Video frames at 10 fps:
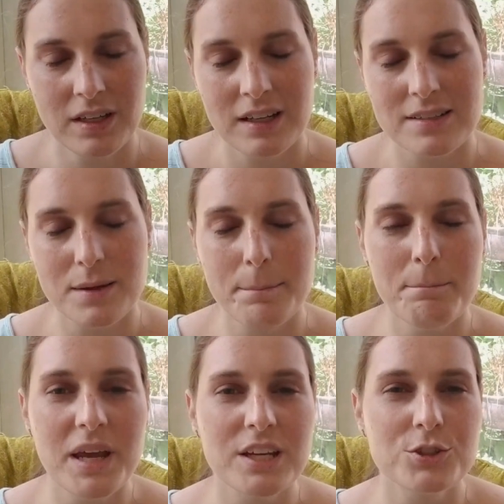is a
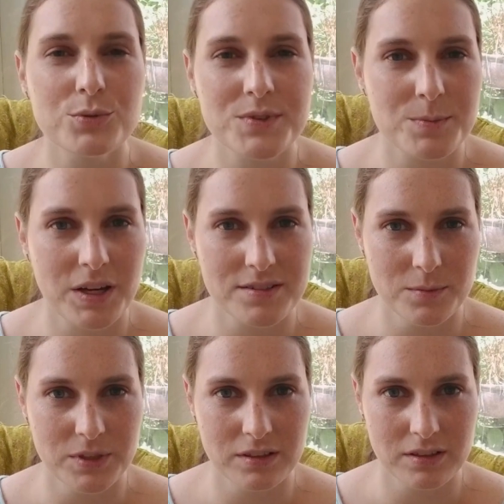major
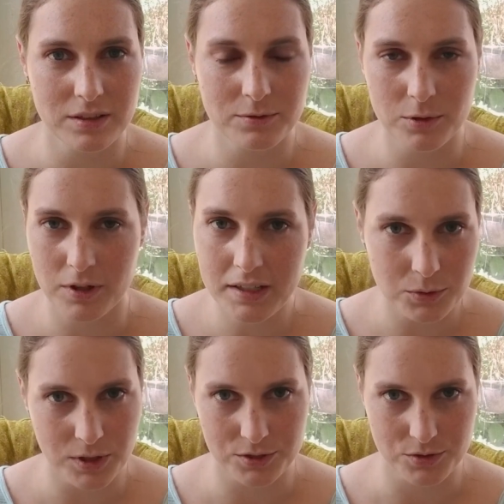responsibility for any
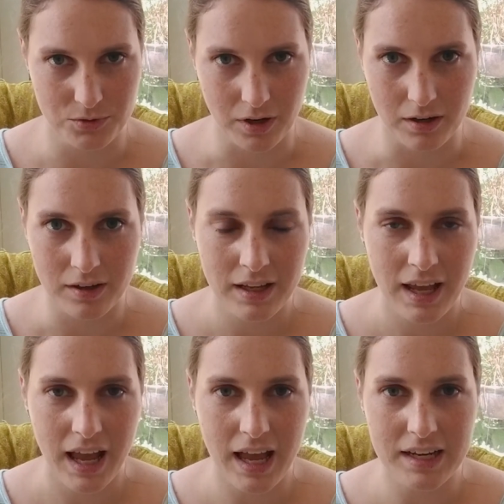registrar,
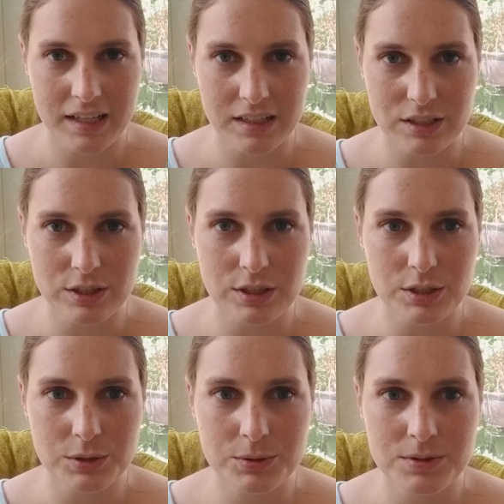and it
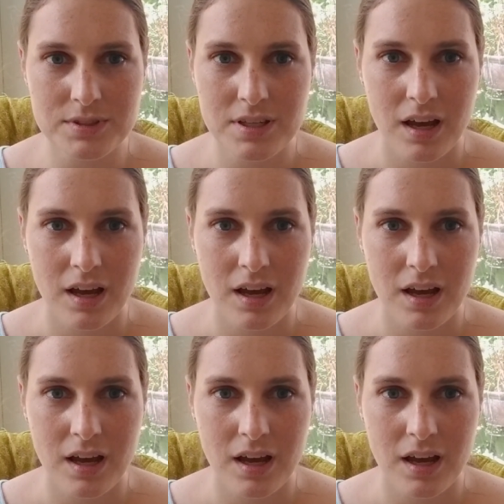includes